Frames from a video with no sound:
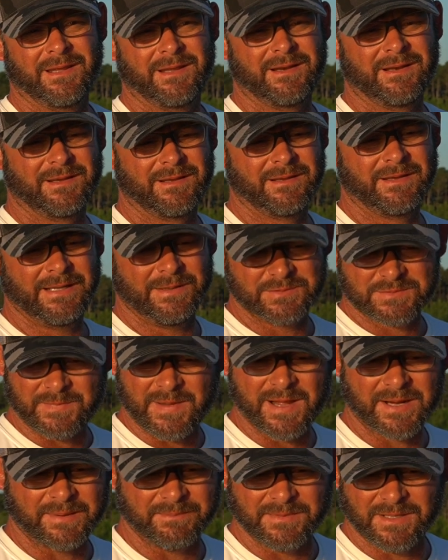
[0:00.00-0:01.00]
And it was
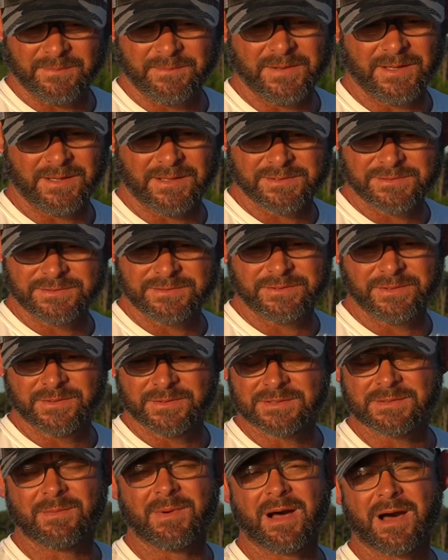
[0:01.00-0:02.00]
about coming up here and
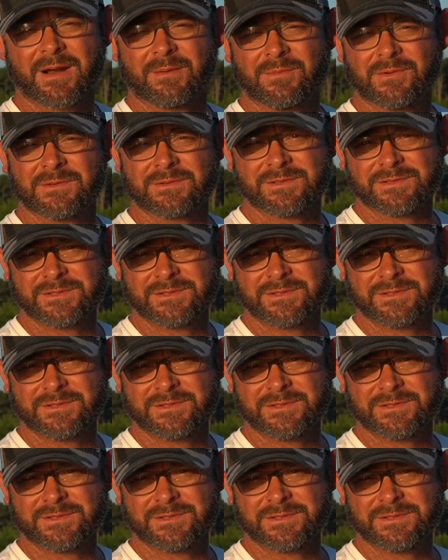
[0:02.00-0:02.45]
doing some audibles